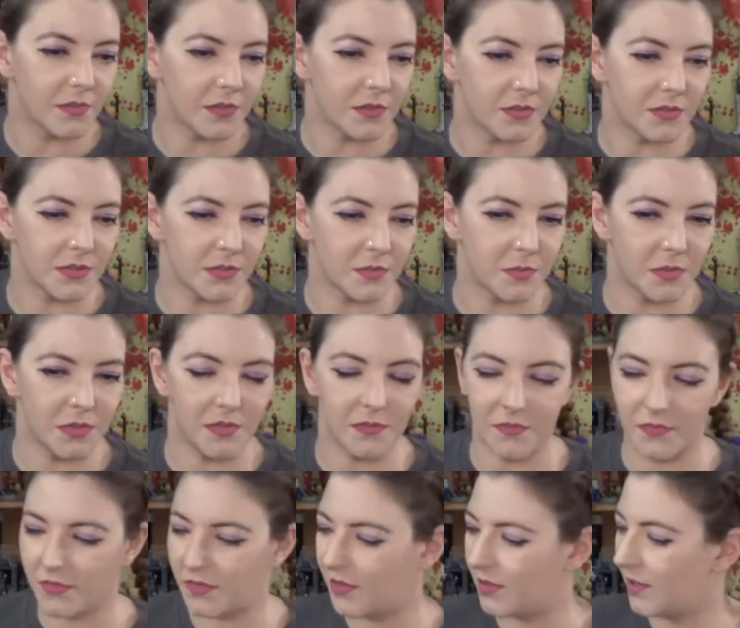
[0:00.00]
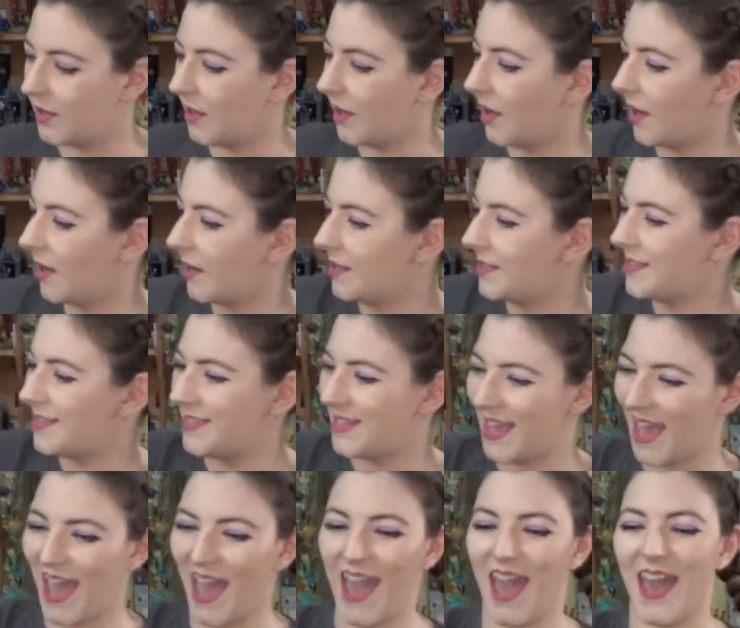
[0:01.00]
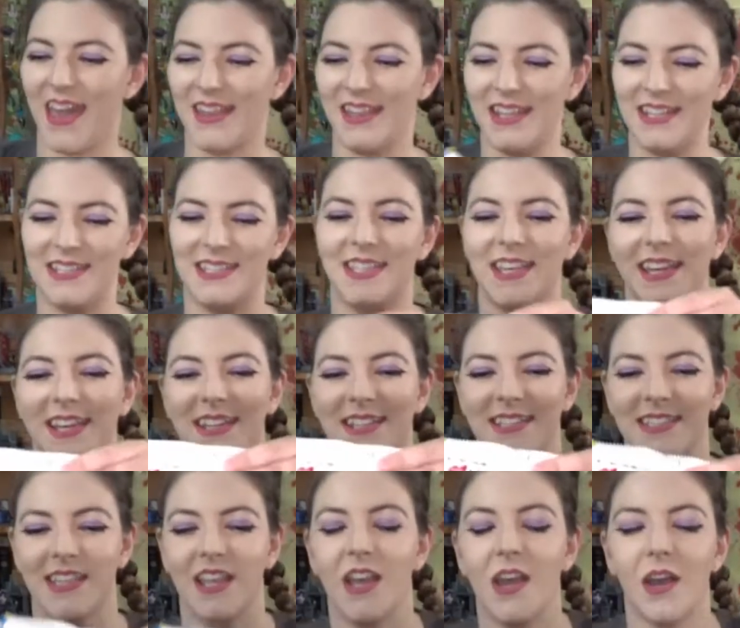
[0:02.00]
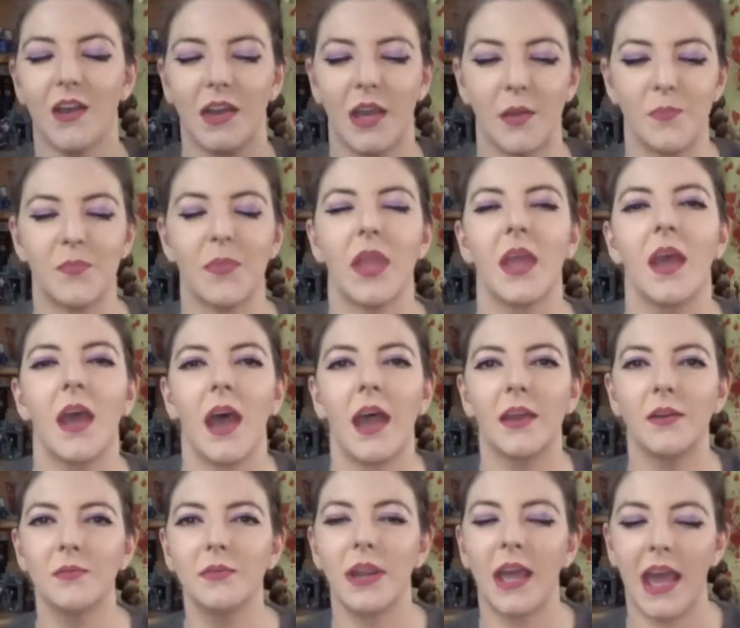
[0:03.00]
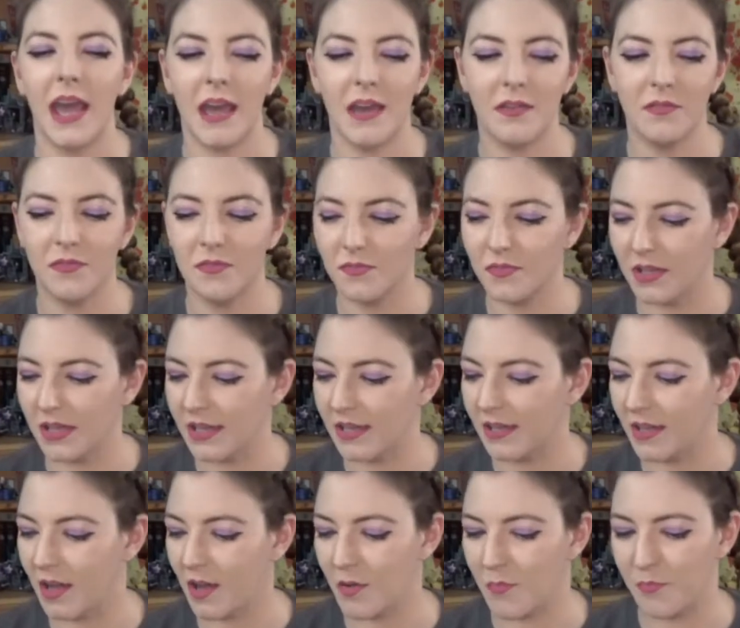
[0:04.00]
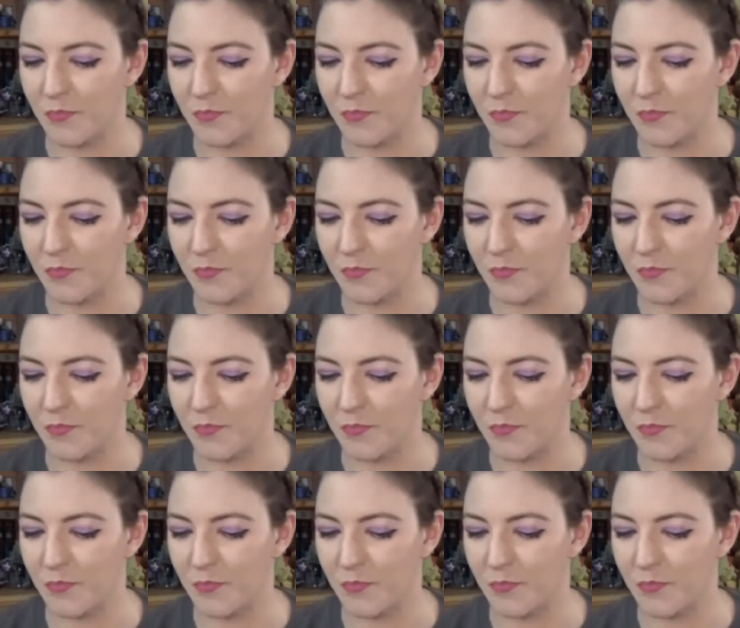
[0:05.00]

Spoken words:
First we've got, these things. Okay, I don't have like